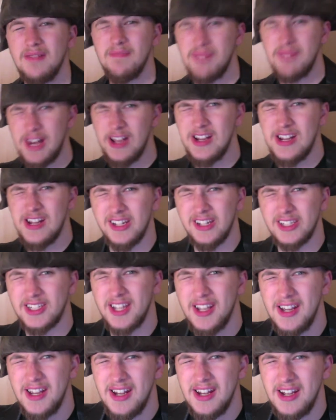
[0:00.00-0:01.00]

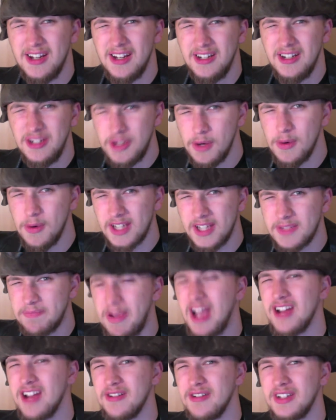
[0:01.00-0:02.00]
Please, do us
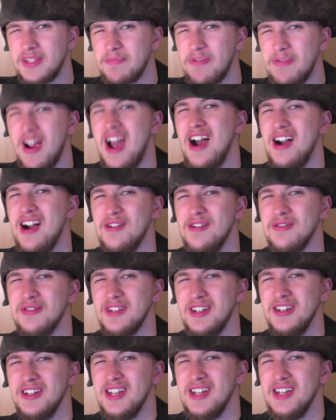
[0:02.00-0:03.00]
pirates
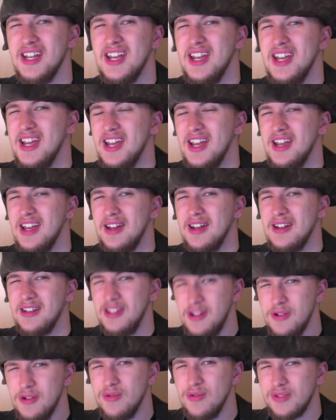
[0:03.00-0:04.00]
proud and
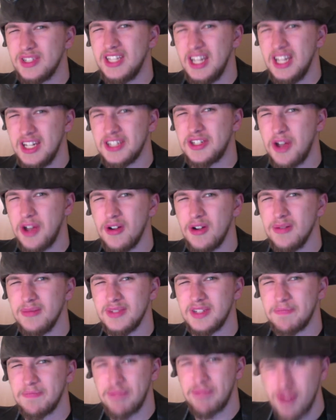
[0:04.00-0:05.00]
use these
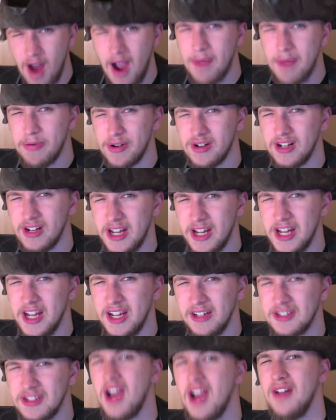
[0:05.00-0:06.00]
terms properly
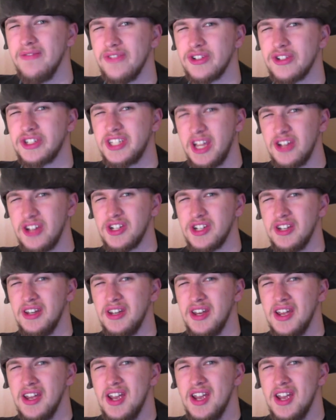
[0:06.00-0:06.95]
in conversation.